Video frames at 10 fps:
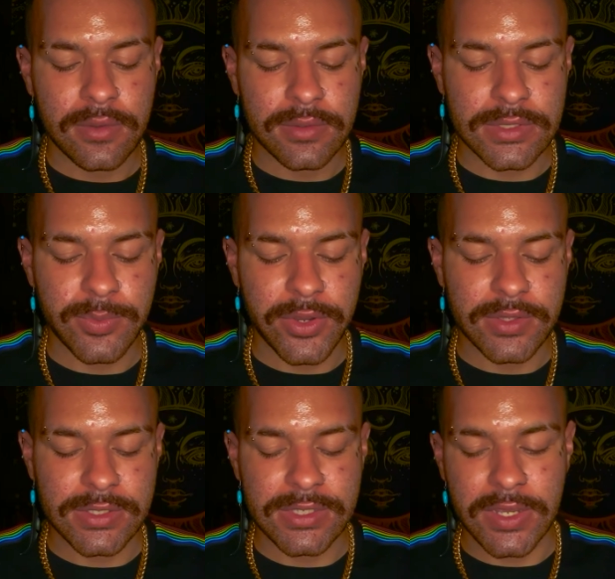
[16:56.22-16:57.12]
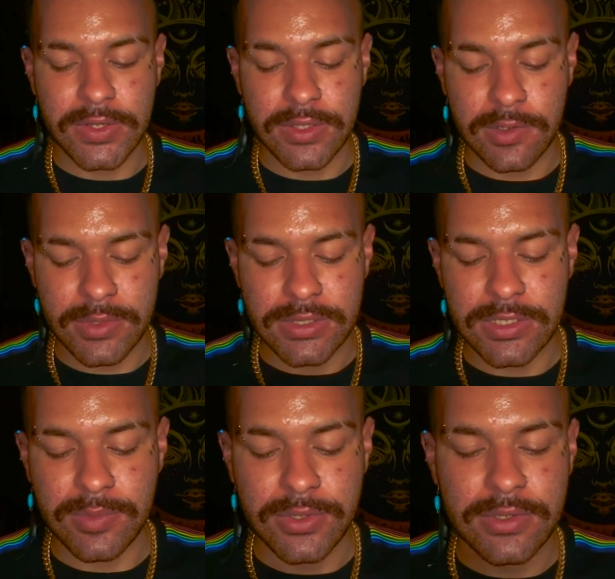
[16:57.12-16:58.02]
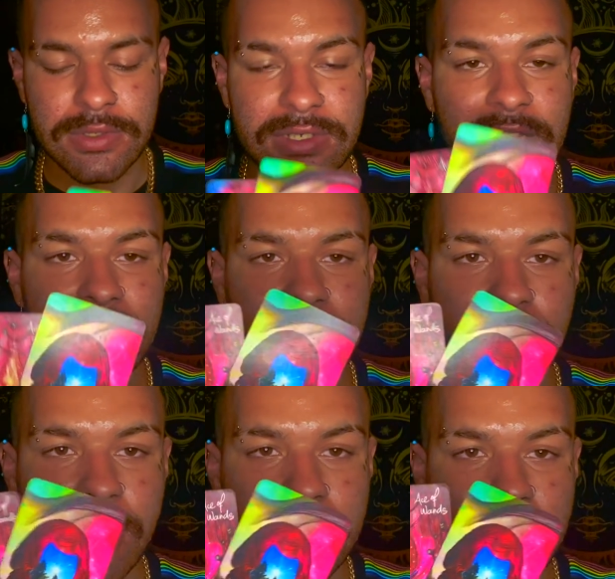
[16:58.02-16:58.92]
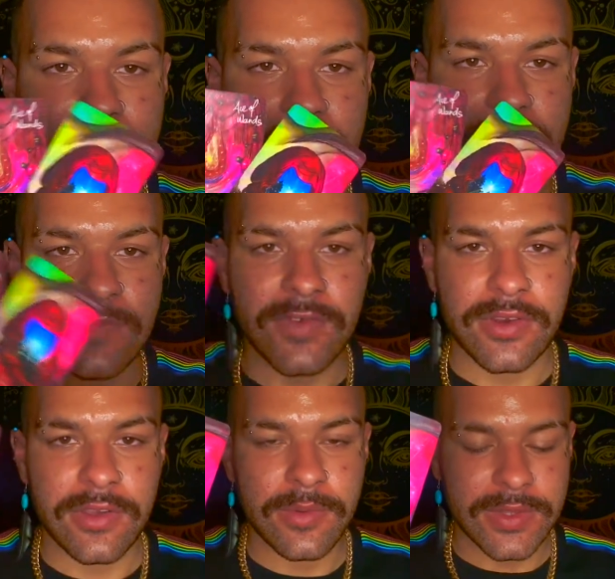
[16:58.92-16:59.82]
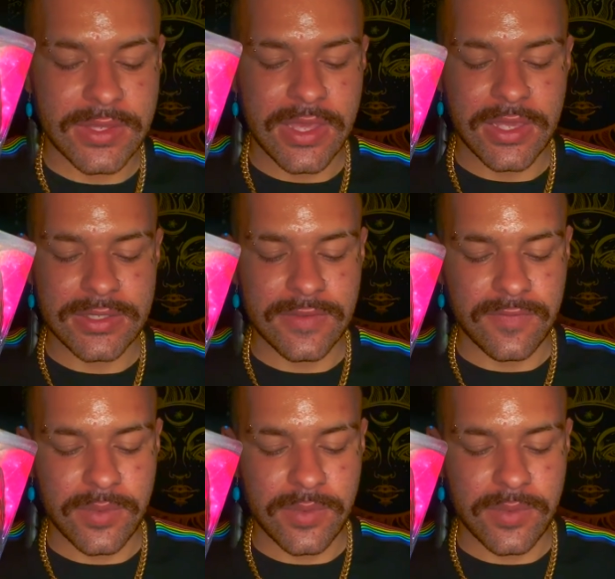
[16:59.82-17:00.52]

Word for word: Let's break this down a little bit deeper. Death card coming in, Virgo, with the Ace of